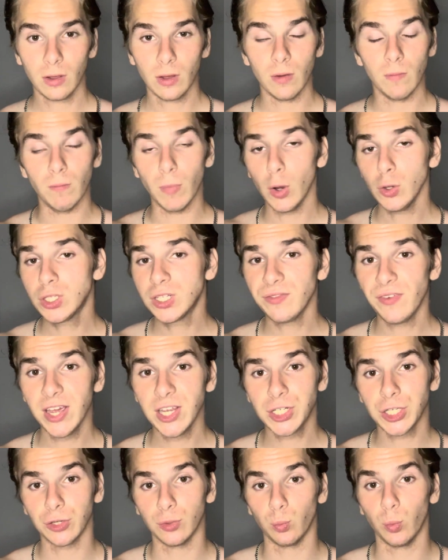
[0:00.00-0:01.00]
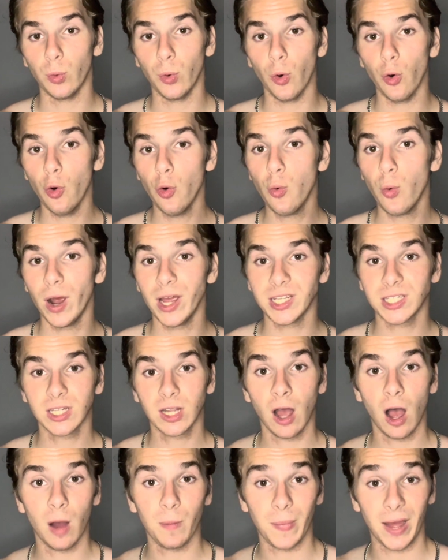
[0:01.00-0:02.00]
Motivation will always
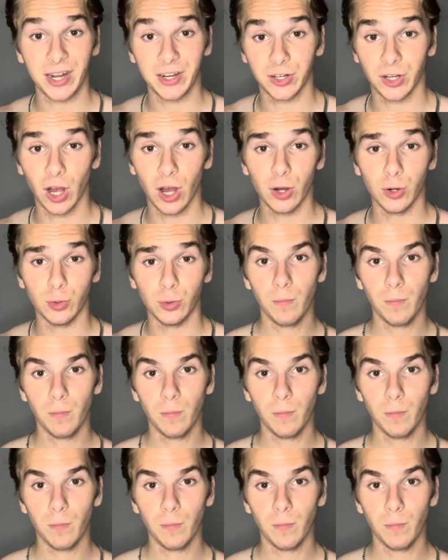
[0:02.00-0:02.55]
come and go,